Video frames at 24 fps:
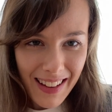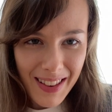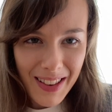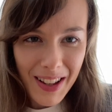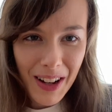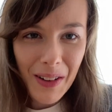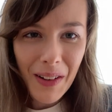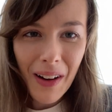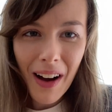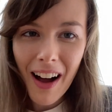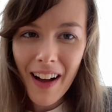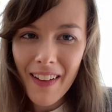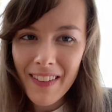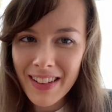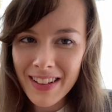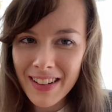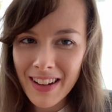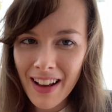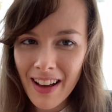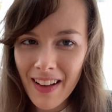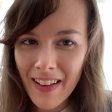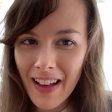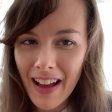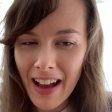so all
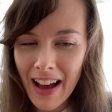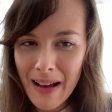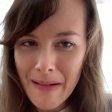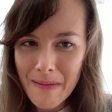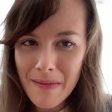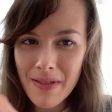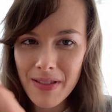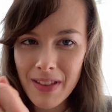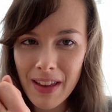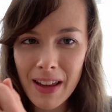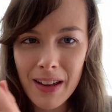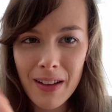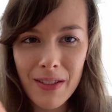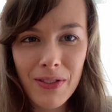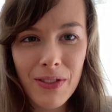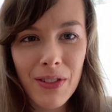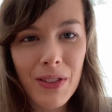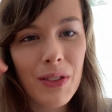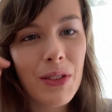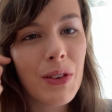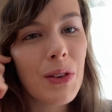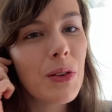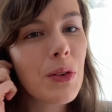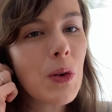in all, I'm
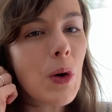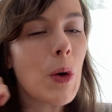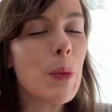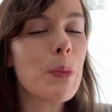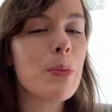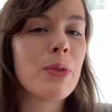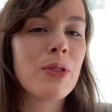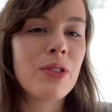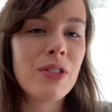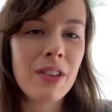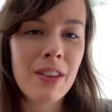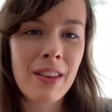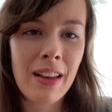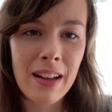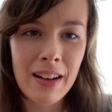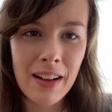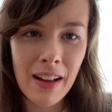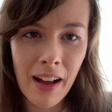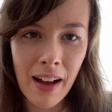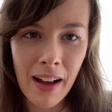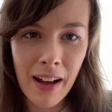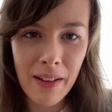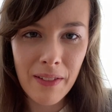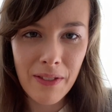thankful to Coop
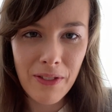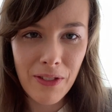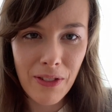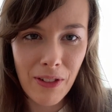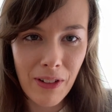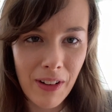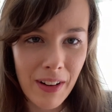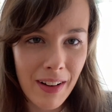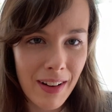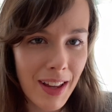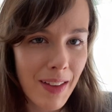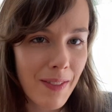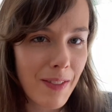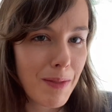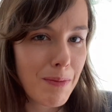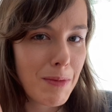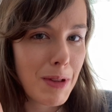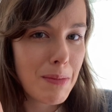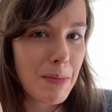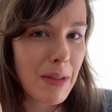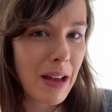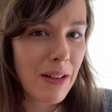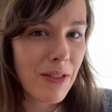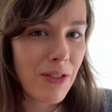Shizenha for giving
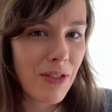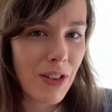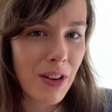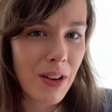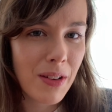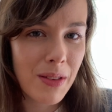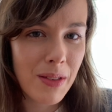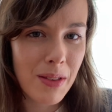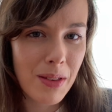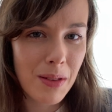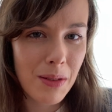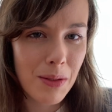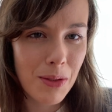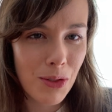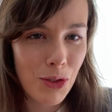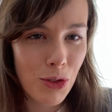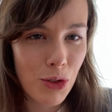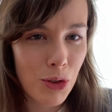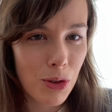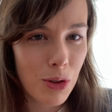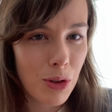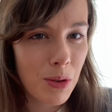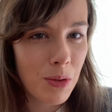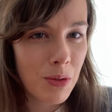me my first
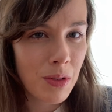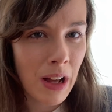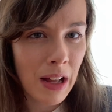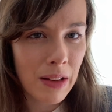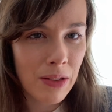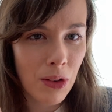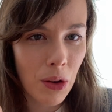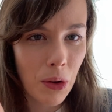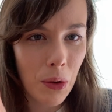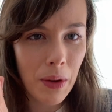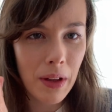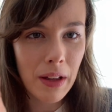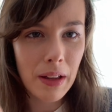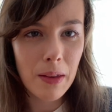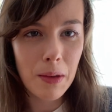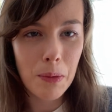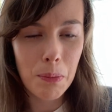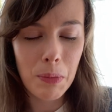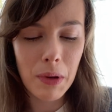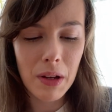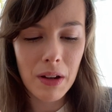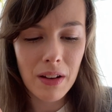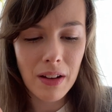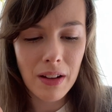true natto
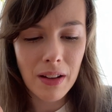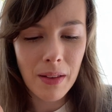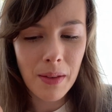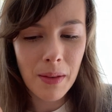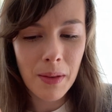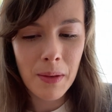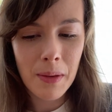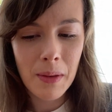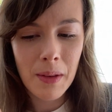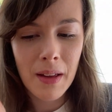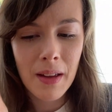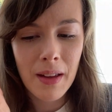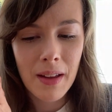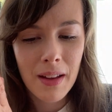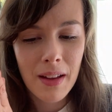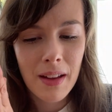experience.